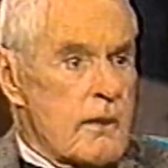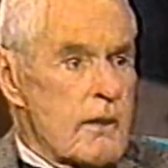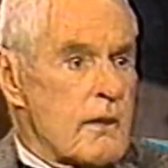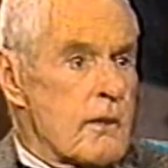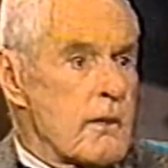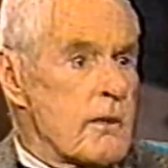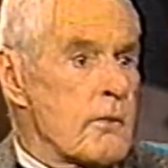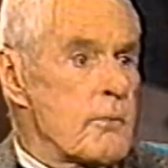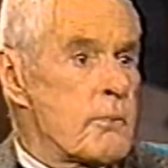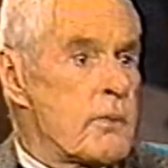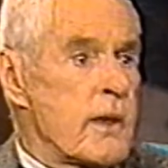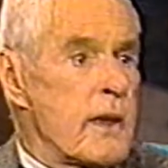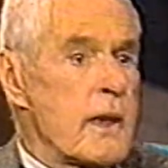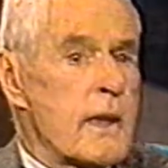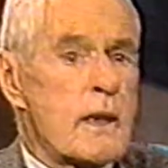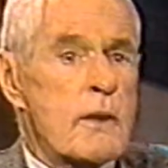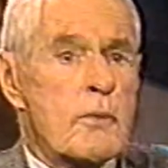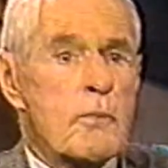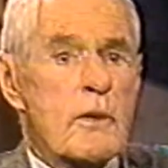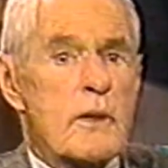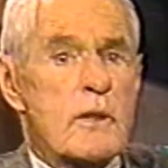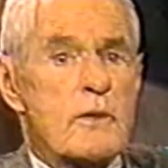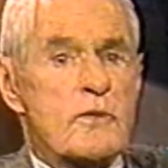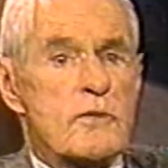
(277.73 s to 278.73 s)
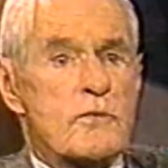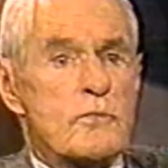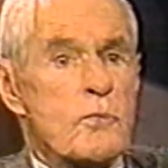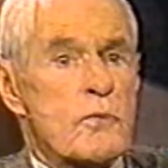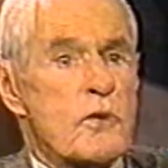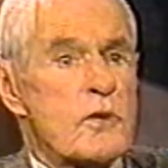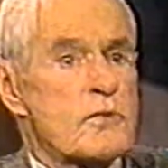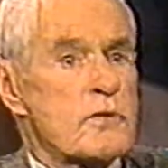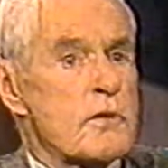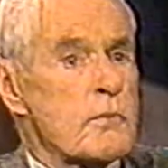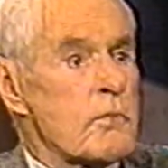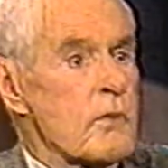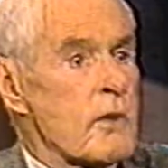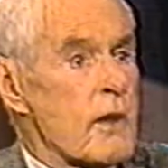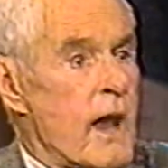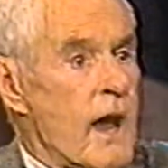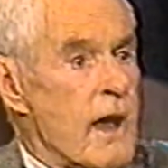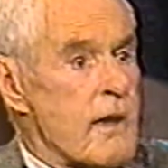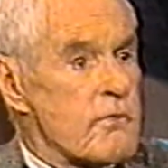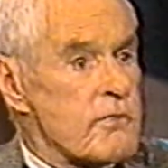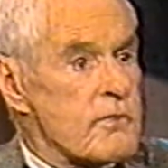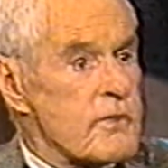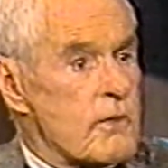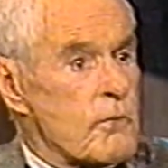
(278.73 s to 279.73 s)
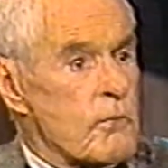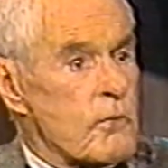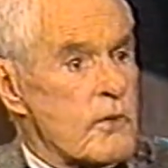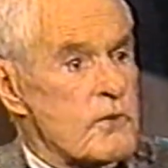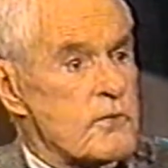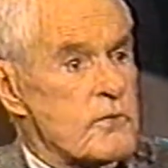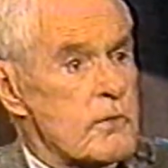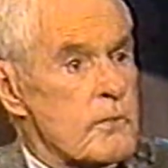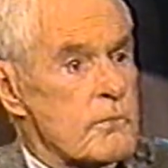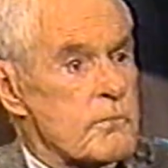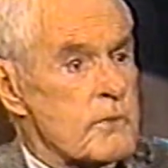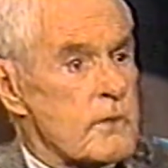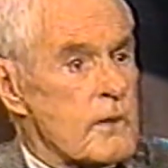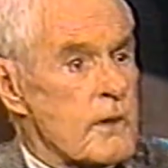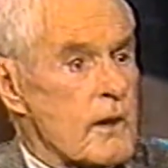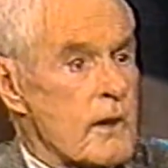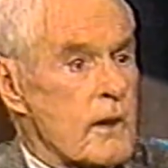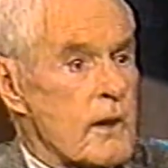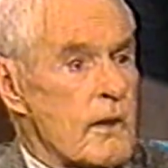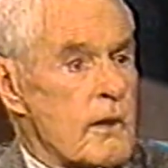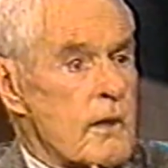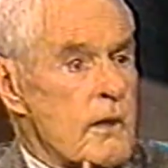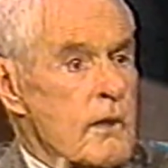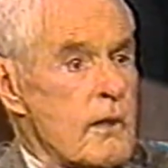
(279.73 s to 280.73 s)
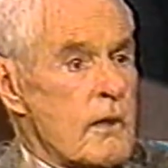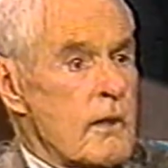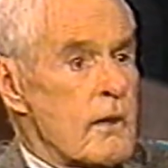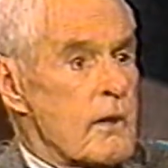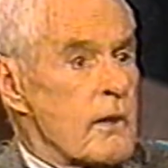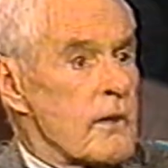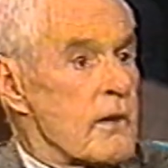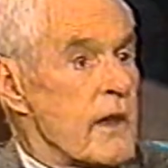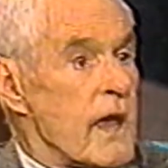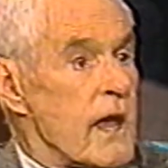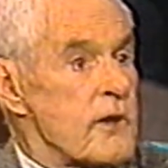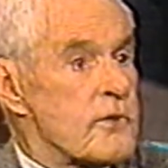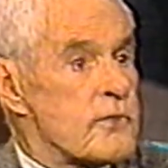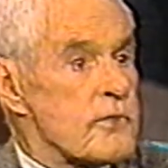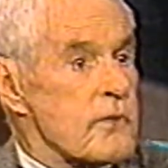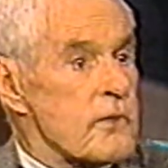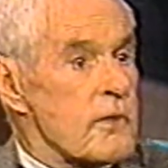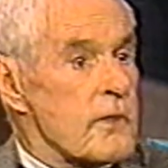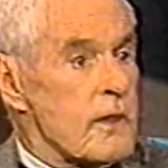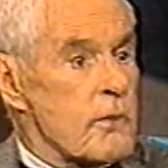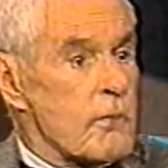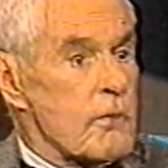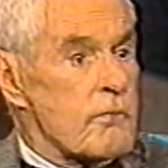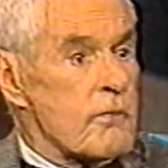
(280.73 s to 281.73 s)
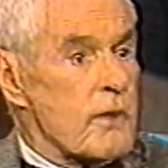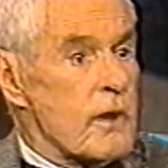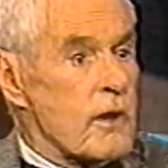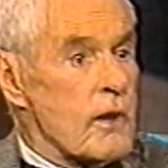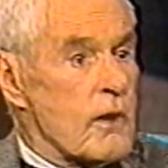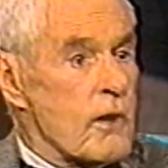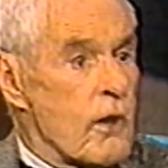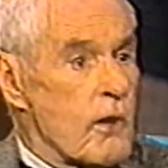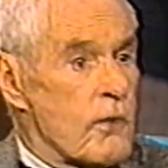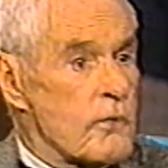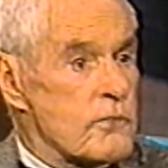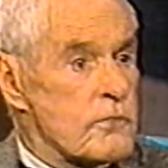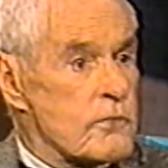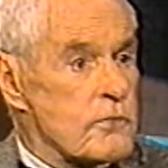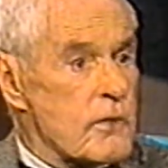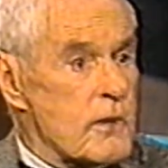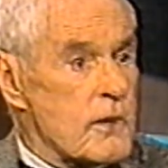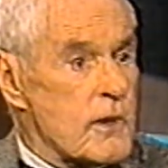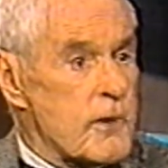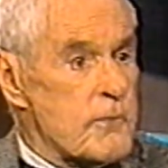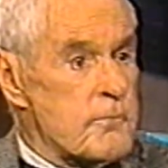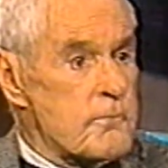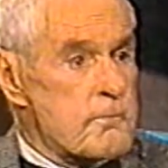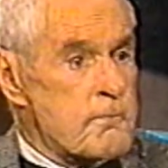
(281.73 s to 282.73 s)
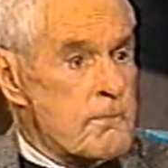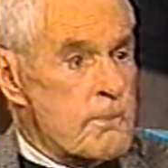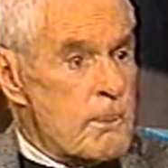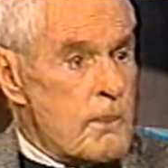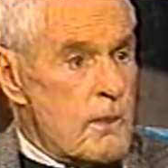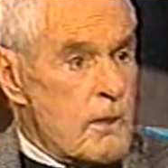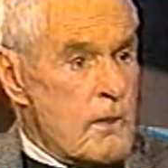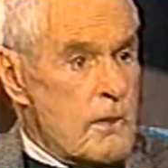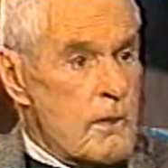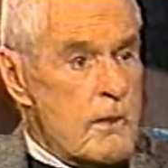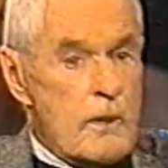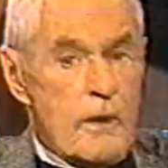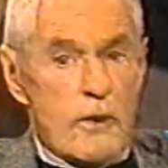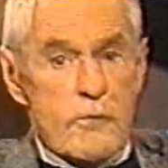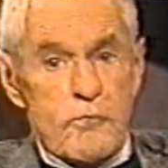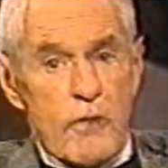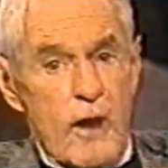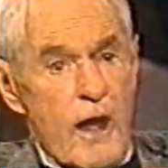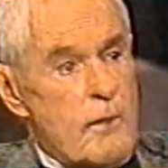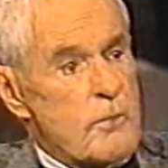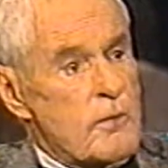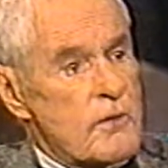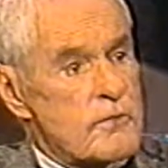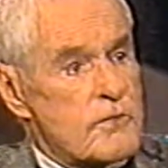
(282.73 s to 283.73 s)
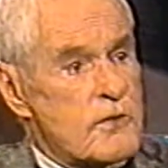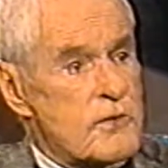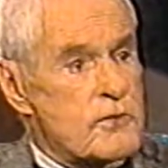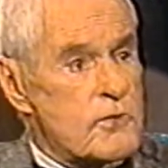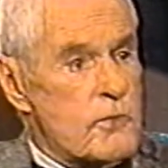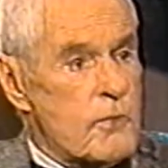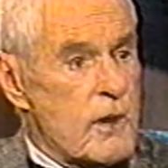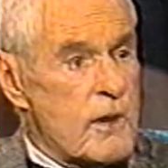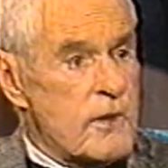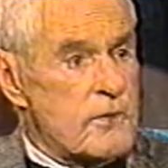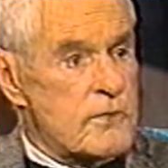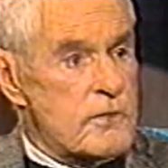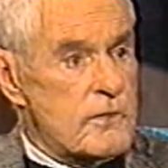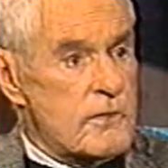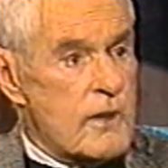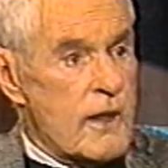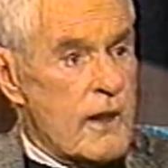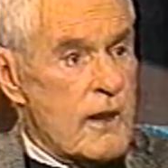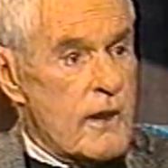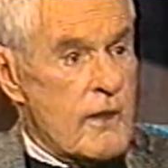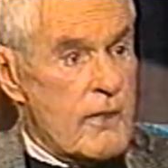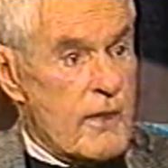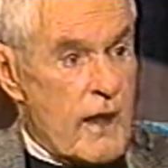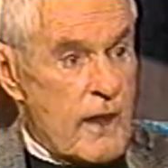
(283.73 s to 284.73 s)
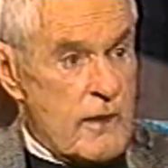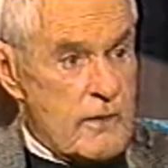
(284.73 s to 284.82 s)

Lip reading: pagan religions worshipped life, they worshipped nature, they were very close in a tribal situation, and